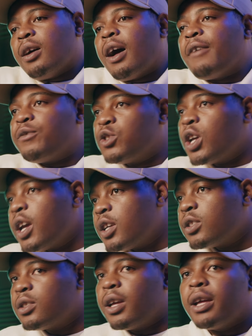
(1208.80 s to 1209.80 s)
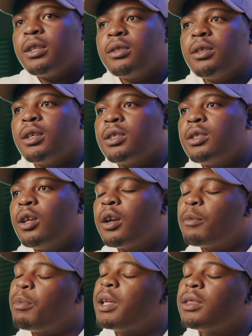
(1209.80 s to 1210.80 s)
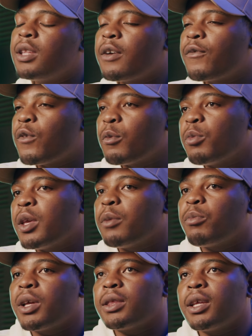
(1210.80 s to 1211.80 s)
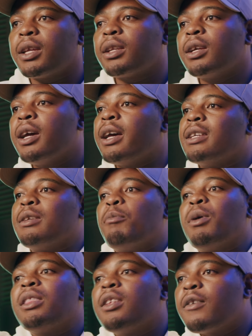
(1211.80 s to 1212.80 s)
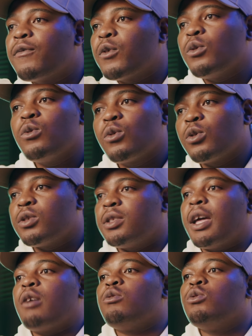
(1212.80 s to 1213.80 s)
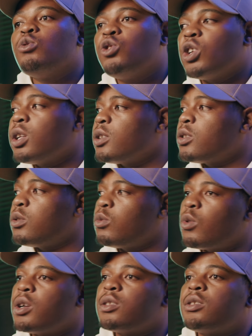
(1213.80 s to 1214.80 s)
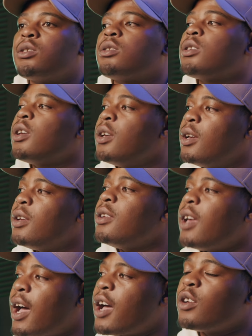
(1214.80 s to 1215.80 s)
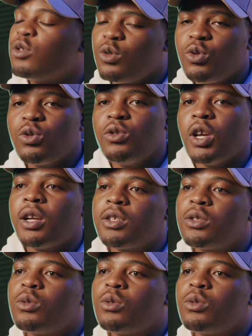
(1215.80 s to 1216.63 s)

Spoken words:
I've changed, and it's not a bad thing for me, but then it's a bad thing for you, because now you're jealous towards, you're jealous